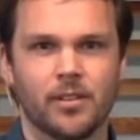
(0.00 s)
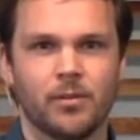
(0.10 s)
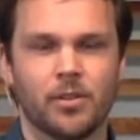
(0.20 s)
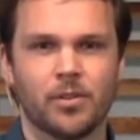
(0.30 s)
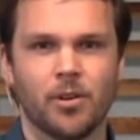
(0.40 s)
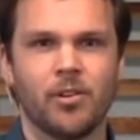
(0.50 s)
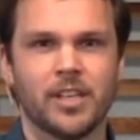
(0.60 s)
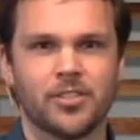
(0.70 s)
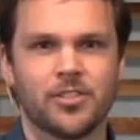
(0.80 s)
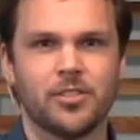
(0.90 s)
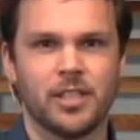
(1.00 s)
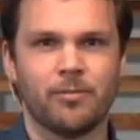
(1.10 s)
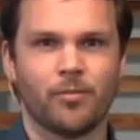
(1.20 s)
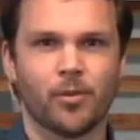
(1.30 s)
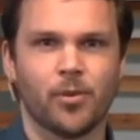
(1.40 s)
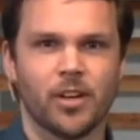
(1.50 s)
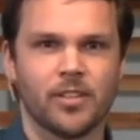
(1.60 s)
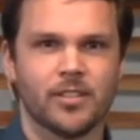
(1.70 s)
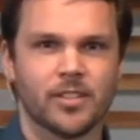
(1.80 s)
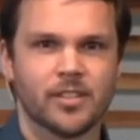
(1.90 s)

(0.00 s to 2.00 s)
with groanings too deep for words.